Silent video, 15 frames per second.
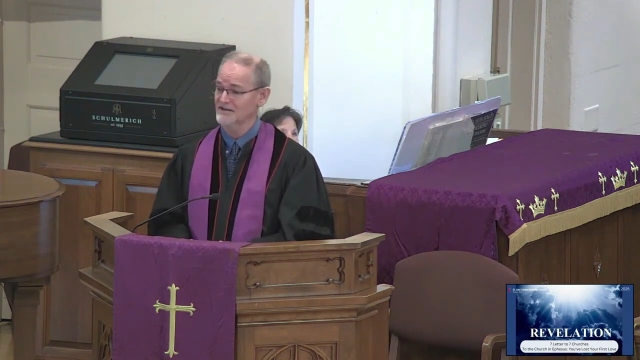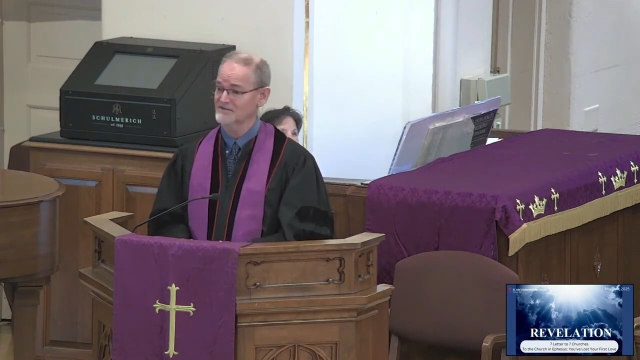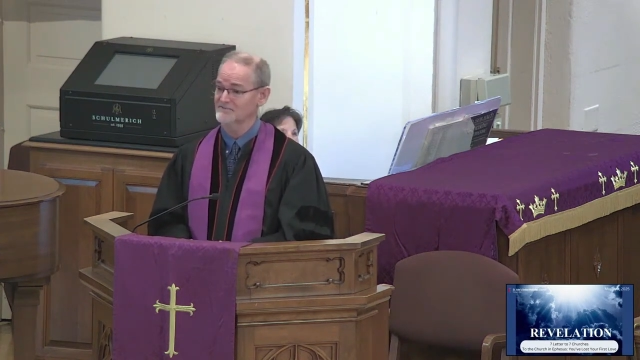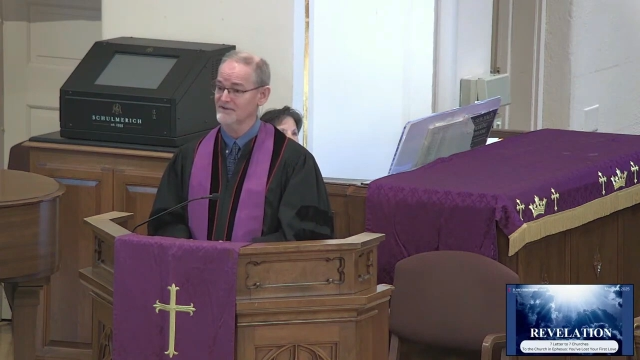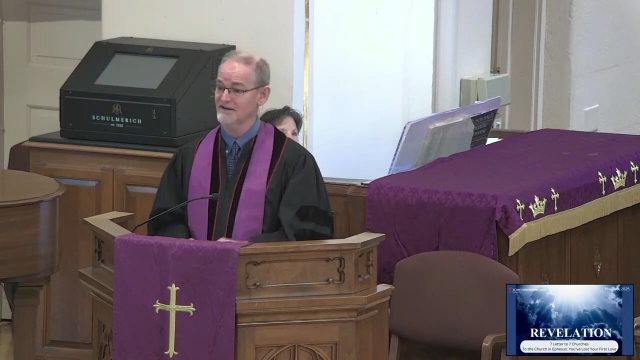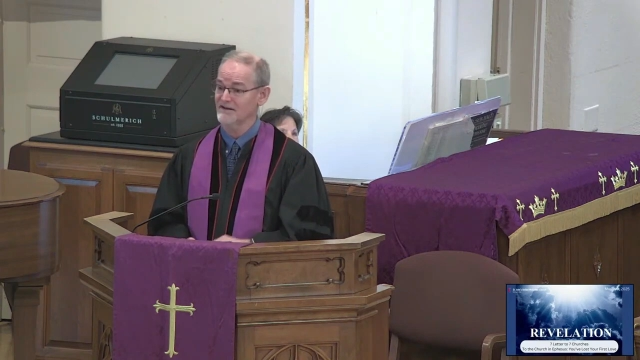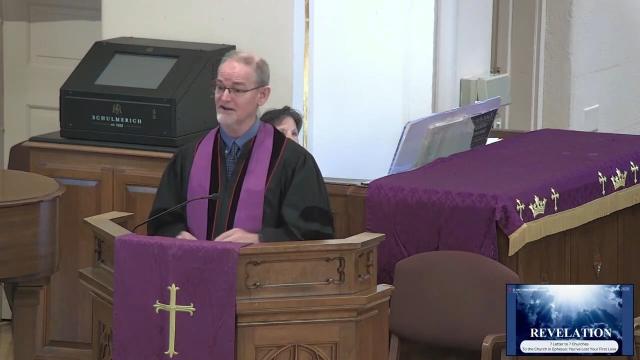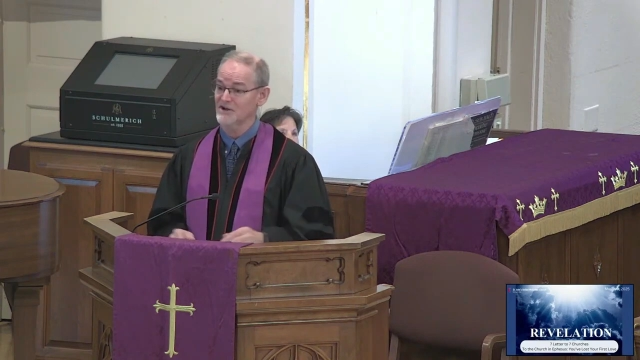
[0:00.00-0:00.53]

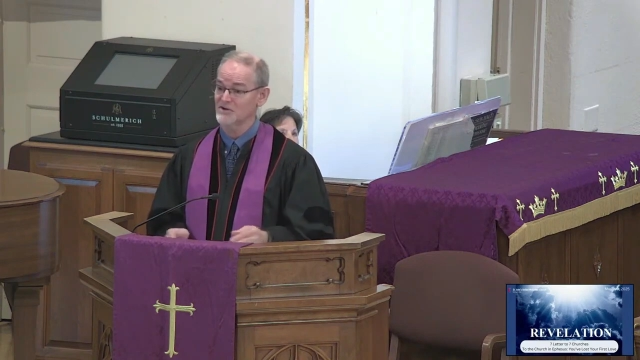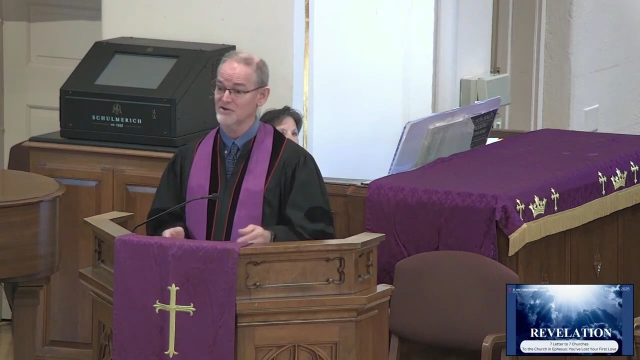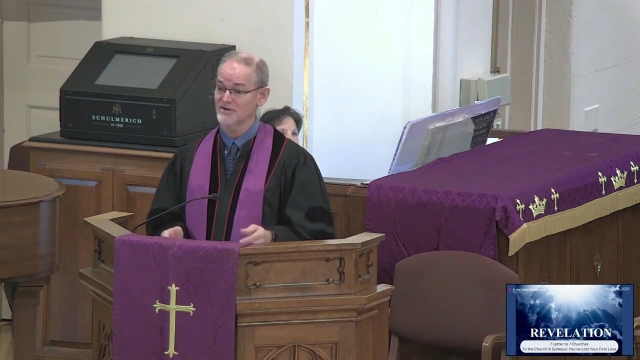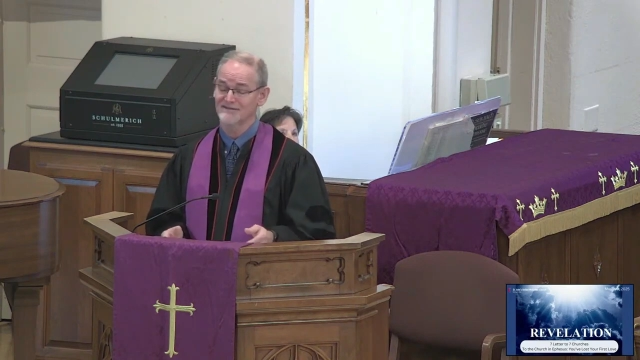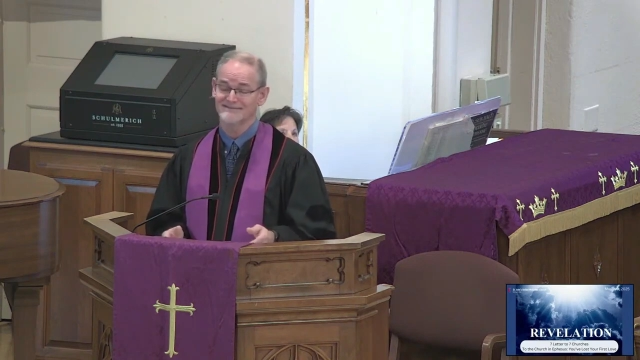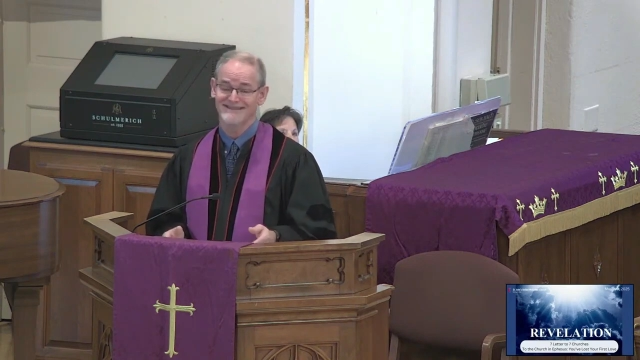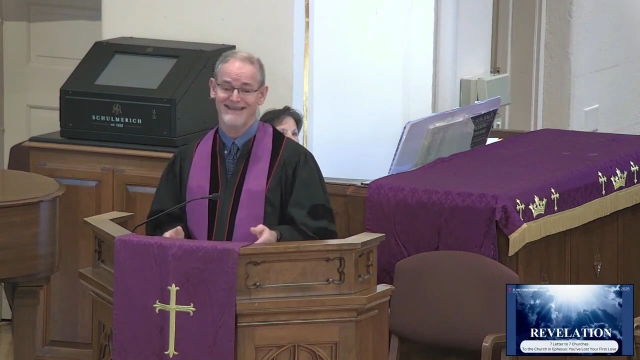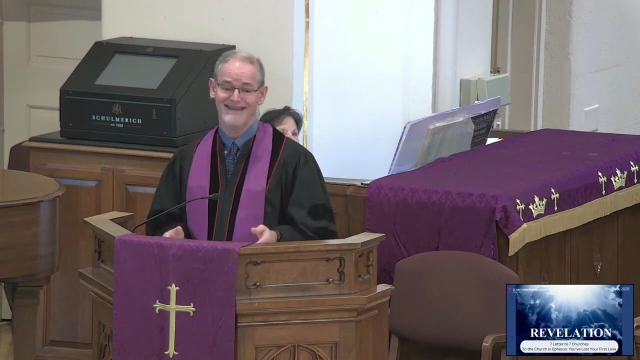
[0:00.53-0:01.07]
is about
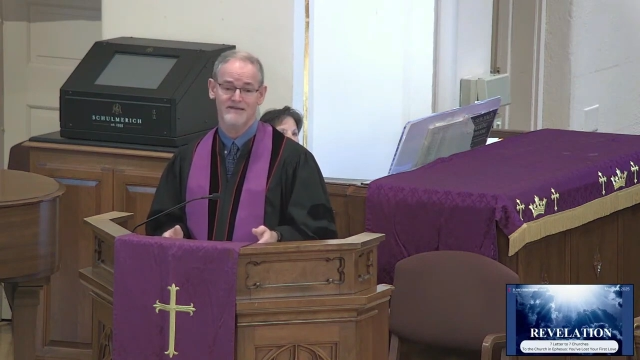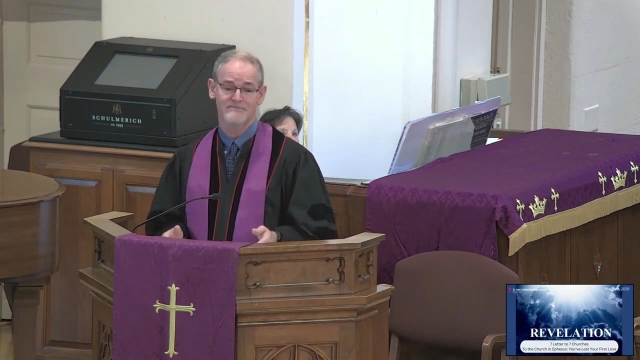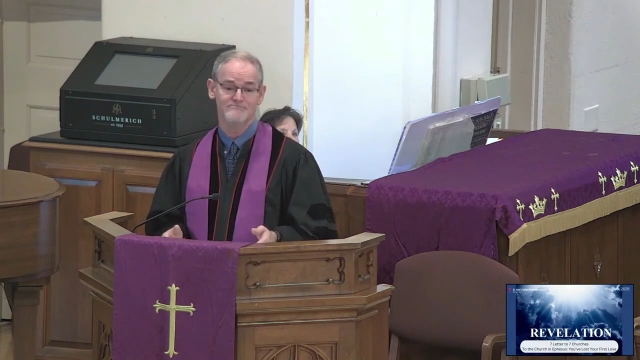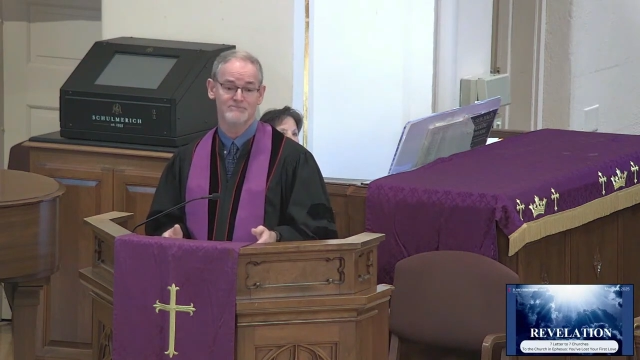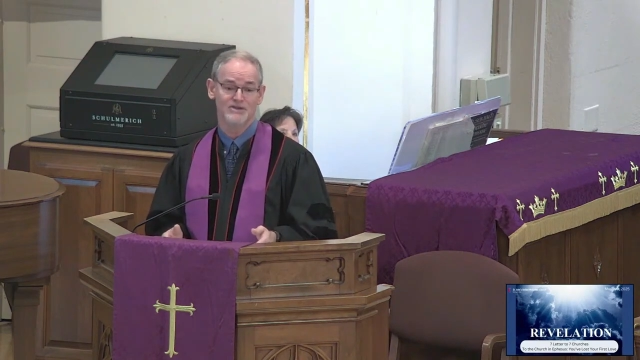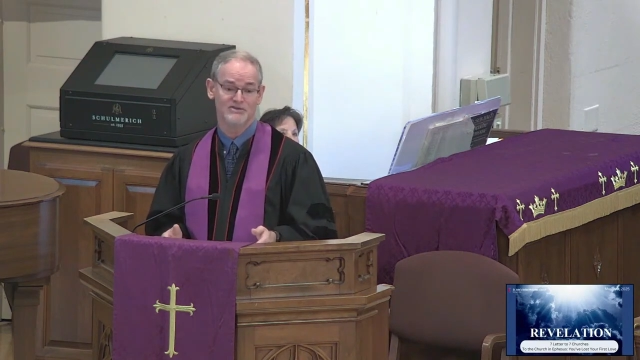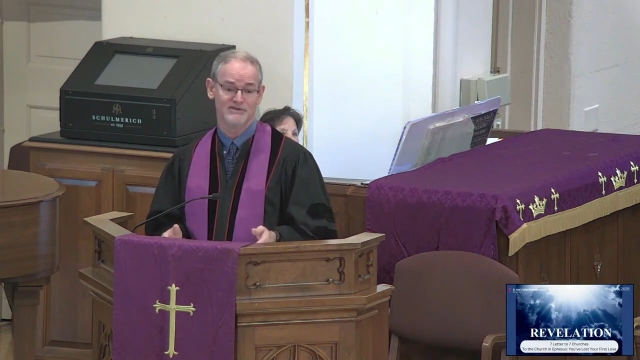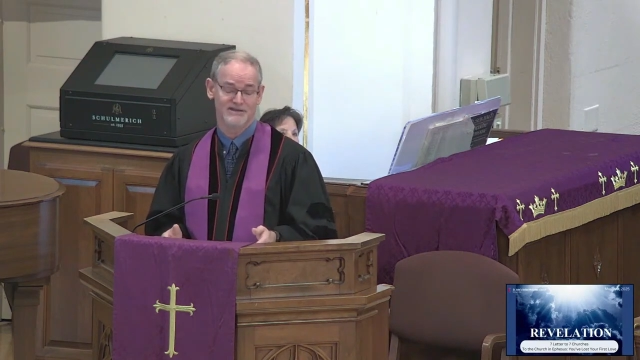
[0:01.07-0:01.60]

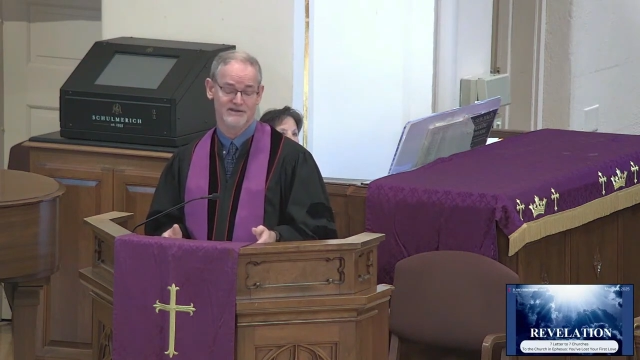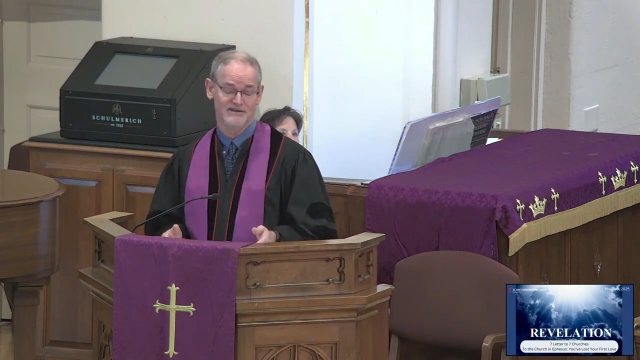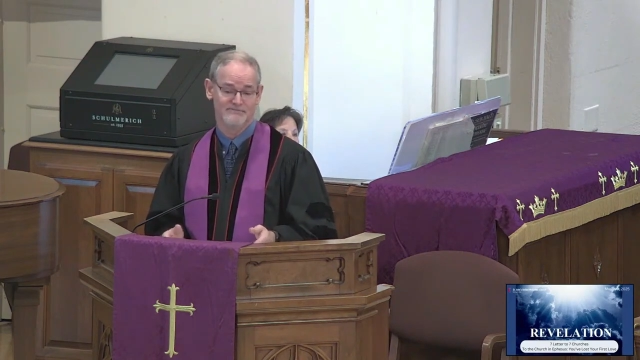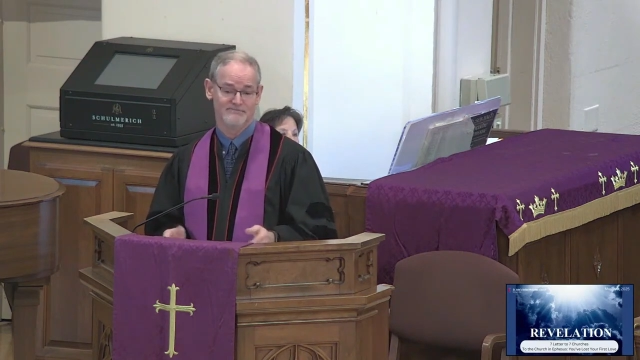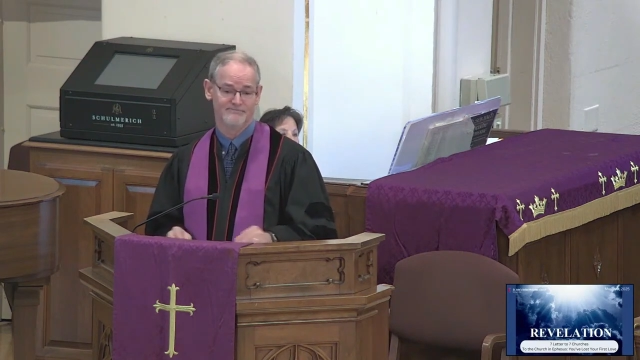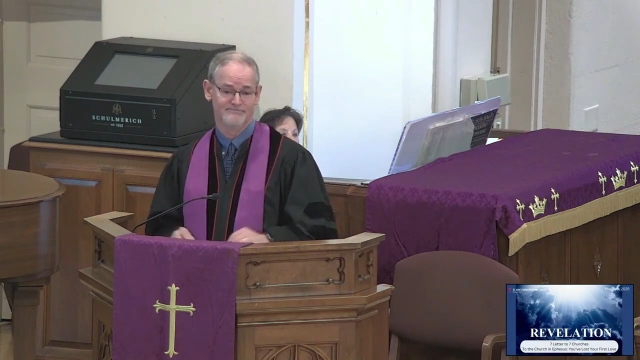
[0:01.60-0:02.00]
110 million.